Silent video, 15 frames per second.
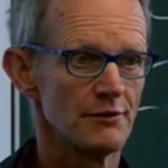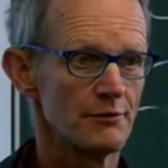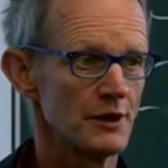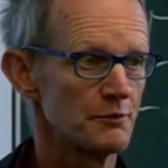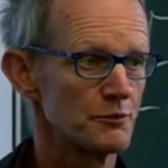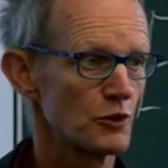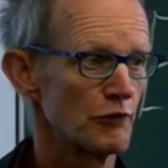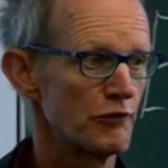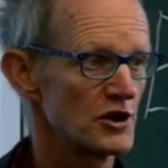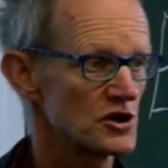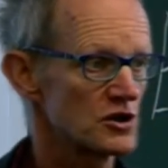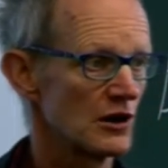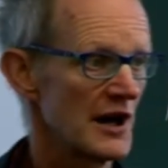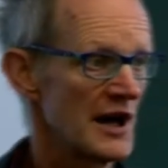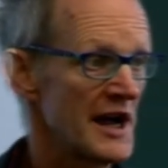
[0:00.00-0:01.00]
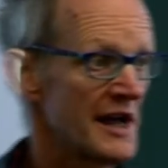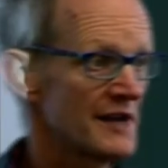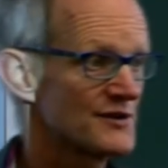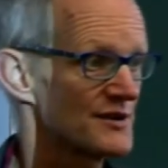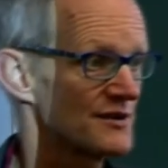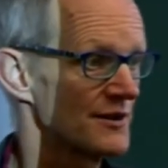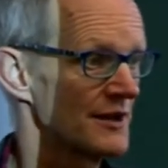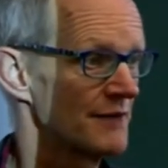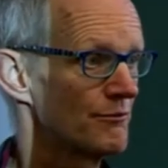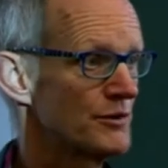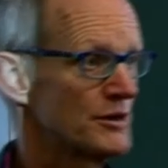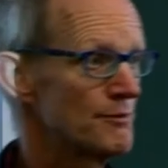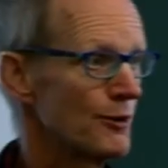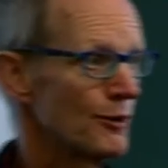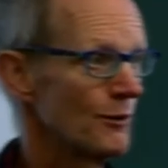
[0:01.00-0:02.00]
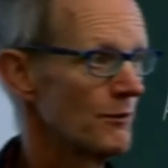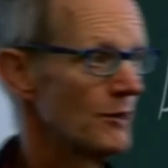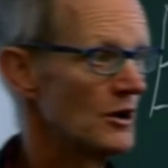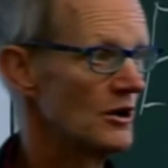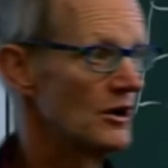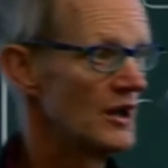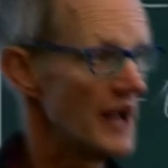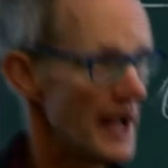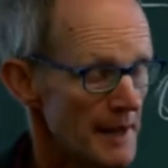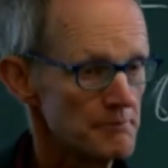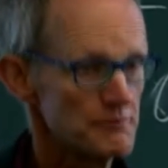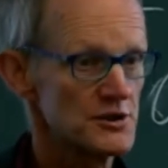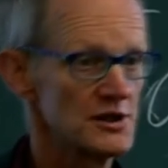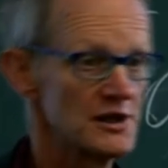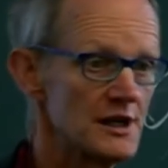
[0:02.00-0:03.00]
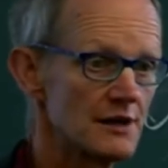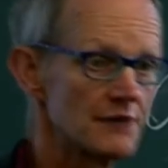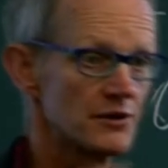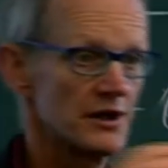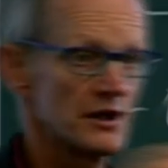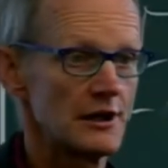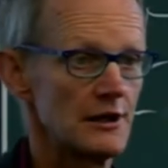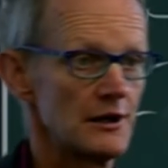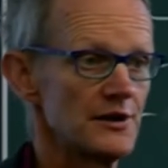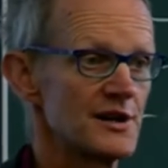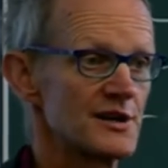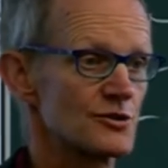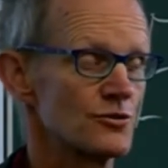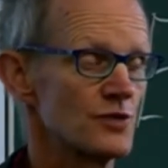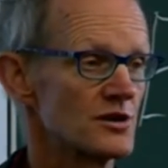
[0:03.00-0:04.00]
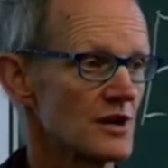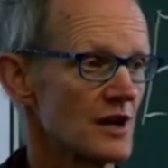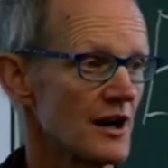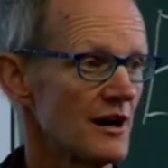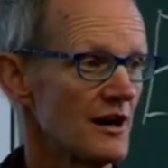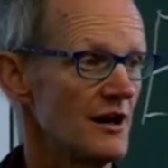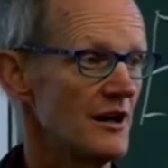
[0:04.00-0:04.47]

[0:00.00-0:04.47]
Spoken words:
in professional hands than people emptying their excreta